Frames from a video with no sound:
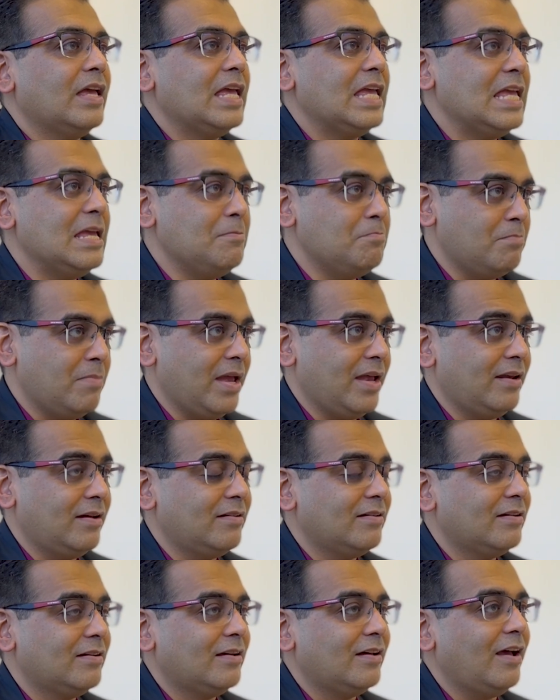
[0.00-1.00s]
He
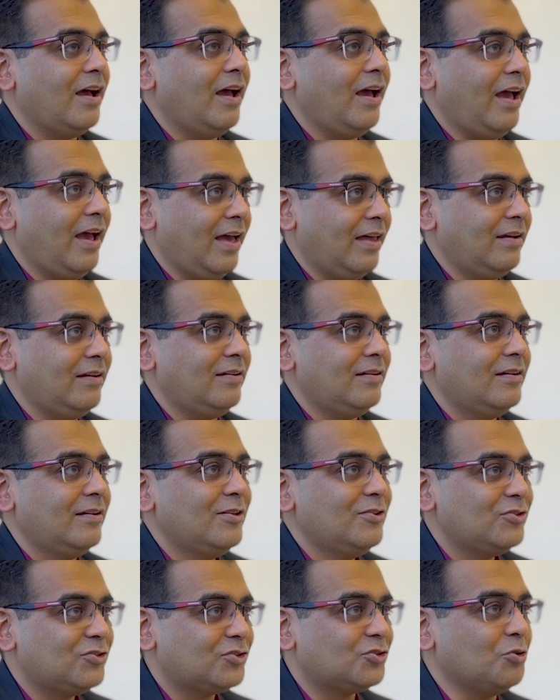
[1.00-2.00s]
made and
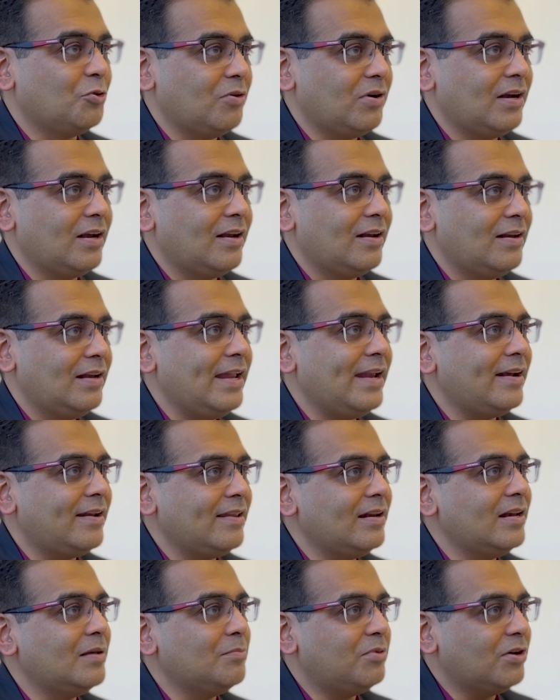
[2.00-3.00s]
sold Lady
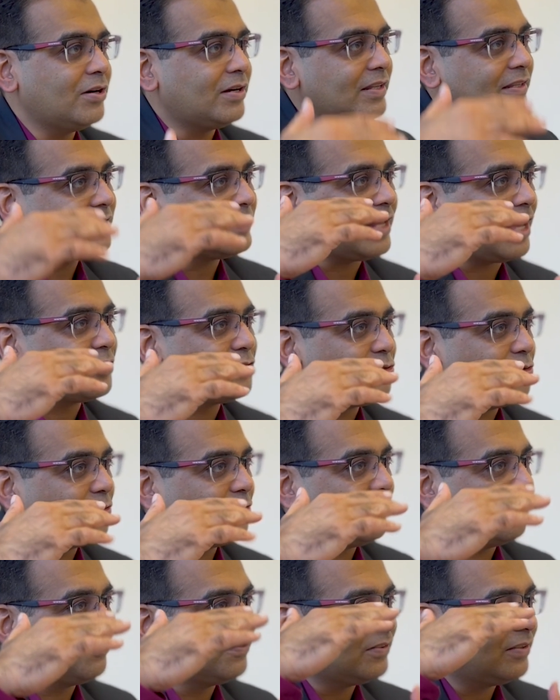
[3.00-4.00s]
Liberty statues
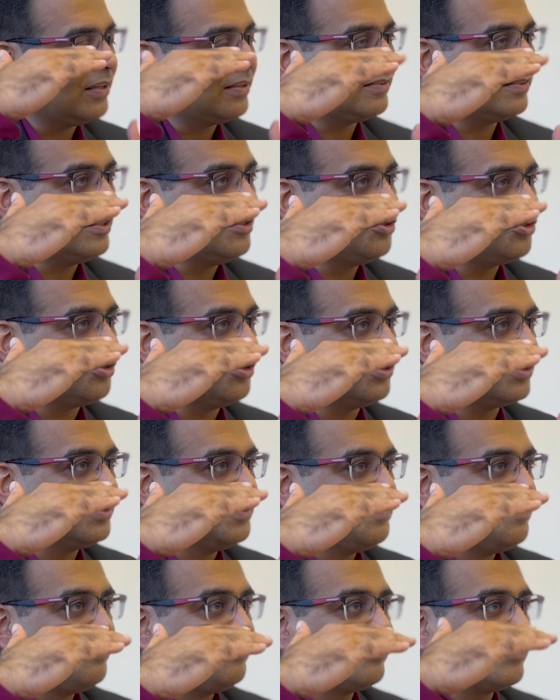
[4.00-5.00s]
of 6 inches
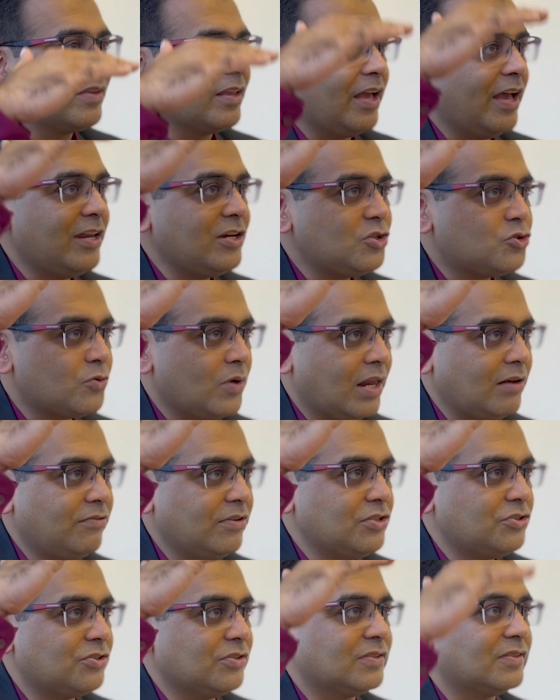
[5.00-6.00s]
and 12
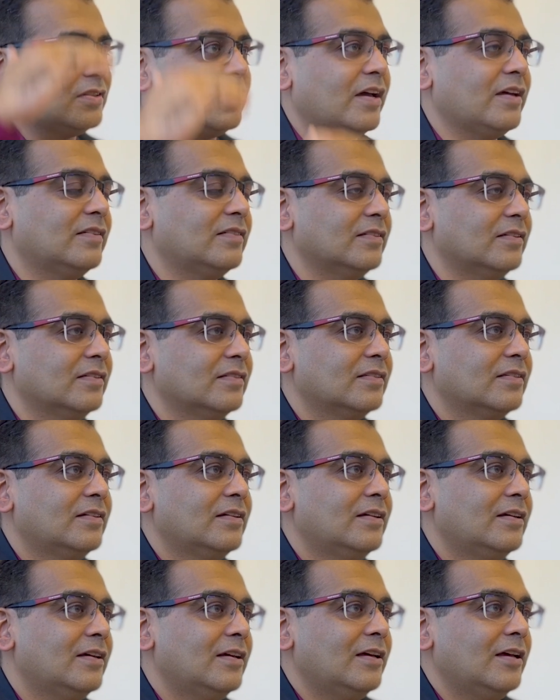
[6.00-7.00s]
inches sizes
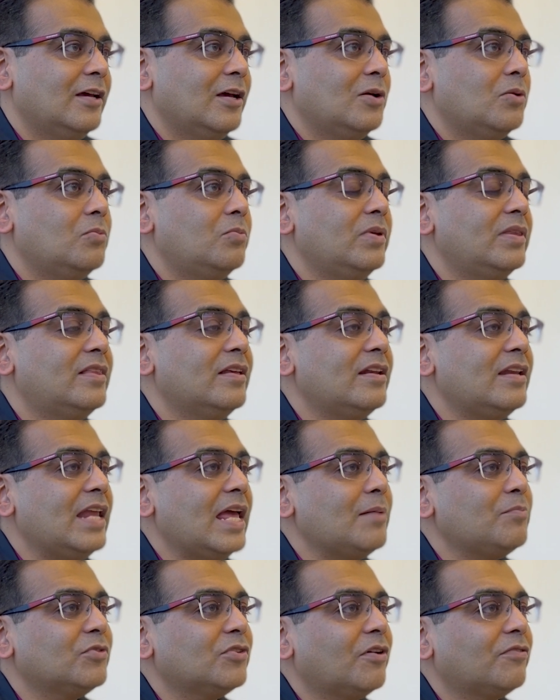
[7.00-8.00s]
with the
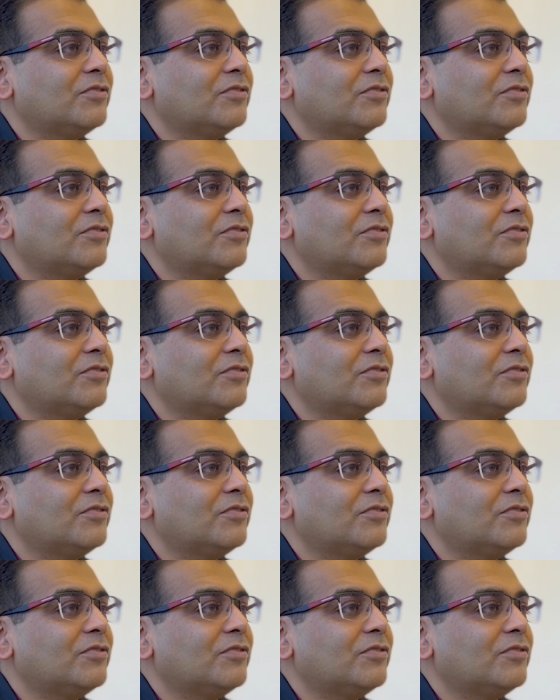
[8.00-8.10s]
names of the